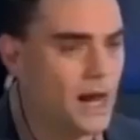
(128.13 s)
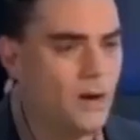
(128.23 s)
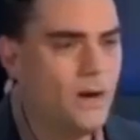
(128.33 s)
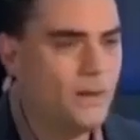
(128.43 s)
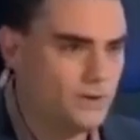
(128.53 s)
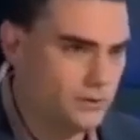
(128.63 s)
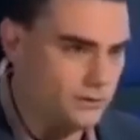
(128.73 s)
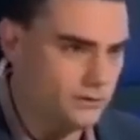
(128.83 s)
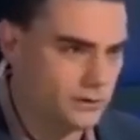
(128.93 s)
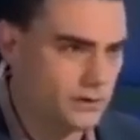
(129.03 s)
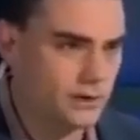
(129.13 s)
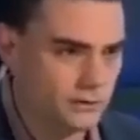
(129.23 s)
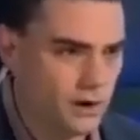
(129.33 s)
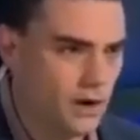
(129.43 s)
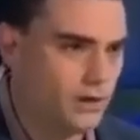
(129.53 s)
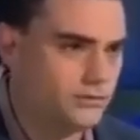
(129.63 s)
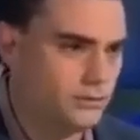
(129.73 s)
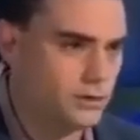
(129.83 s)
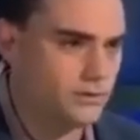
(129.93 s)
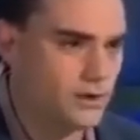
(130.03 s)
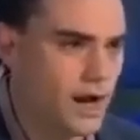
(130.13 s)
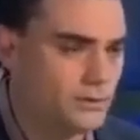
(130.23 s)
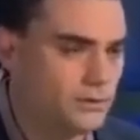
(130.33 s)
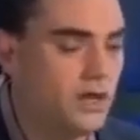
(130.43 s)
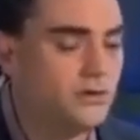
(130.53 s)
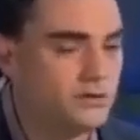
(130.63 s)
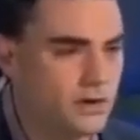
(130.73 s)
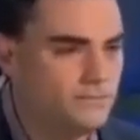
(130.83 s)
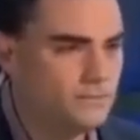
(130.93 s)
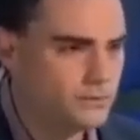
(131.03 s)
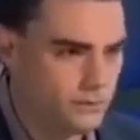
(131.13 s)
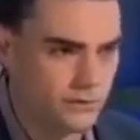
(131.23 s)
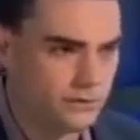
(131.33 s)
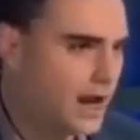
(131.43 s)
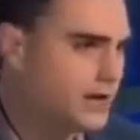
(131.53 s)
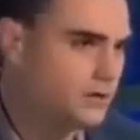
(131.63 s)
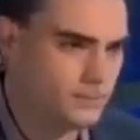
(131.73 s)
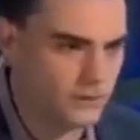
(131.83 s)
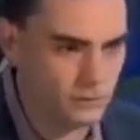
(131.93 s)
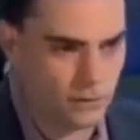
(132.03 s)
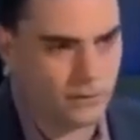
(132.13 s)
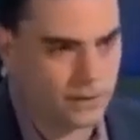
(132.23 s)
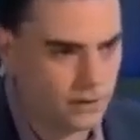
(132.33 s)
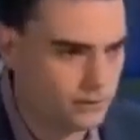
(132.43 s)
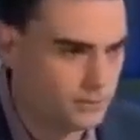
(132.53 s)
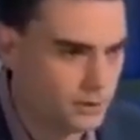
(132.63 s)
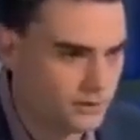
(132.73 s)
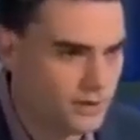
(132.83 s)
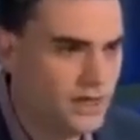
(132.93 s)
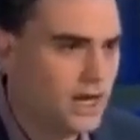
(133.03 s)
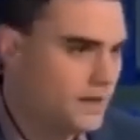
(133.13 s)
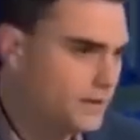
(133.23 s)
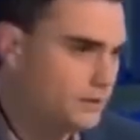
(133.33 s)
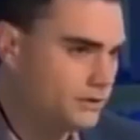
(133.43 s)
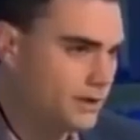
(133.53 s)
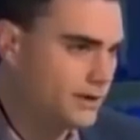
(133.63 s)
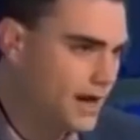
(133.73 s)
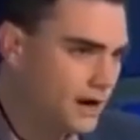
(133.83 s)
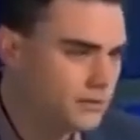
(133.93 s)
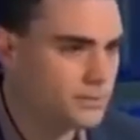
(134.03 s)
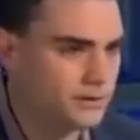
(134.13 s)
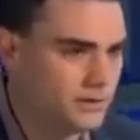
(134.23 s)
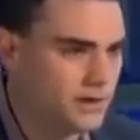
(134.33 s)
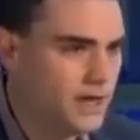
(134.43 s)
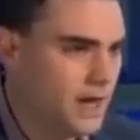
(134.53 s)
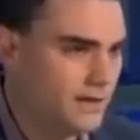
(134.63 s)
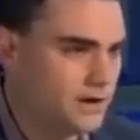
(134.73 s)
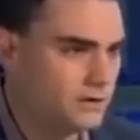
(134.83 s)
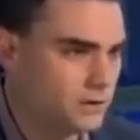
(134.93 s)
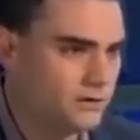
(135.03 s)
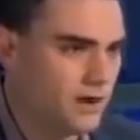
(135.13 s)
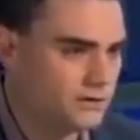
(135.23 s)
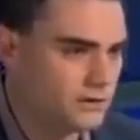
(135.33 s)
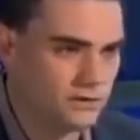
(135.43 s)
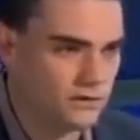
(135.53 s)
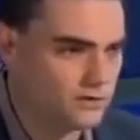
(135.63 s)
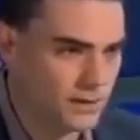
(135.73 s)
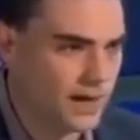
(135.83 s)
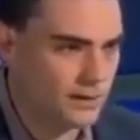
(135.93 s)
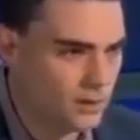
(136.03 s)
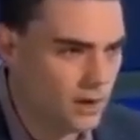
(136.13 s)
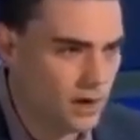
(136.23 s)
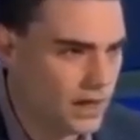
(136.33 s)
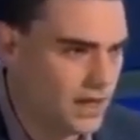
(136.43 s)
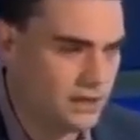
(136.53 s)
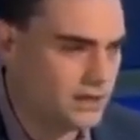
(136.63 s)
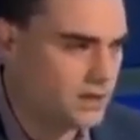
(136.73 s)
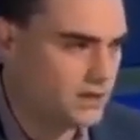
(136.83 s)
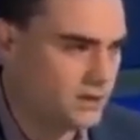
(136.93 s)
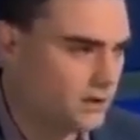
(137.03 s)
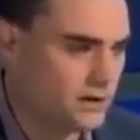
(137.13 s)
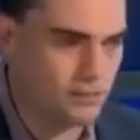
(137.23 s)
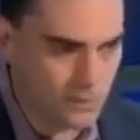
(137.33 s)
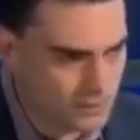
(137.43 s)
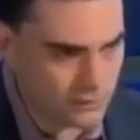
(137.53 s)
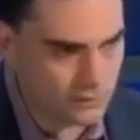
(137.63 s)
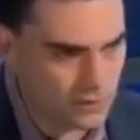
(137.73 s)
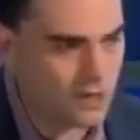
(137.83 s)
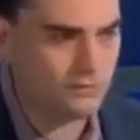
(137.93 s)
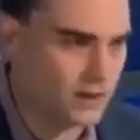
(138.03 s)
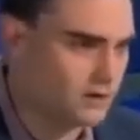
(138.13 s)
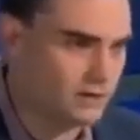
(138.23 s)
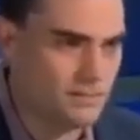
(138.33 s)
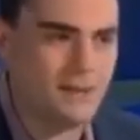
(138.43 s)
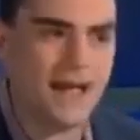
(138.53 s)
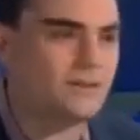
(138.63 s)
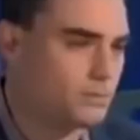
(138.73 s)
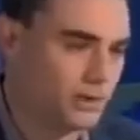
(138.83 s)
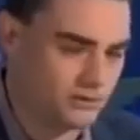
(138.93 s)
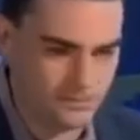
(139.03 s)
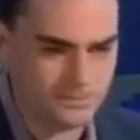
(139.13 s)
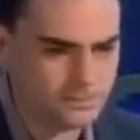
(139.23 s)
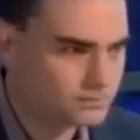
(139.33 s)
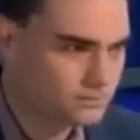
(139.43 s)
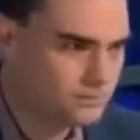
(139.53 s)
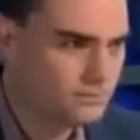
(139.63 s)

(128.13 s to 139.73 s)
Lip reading: So right now, there's a serious call to give commutation to this guy who spent 21 years in prison and then was allowed out of prison. And then it turns out that the system got it wrong and he's already rebuilt his life and they're going to send him back to prison.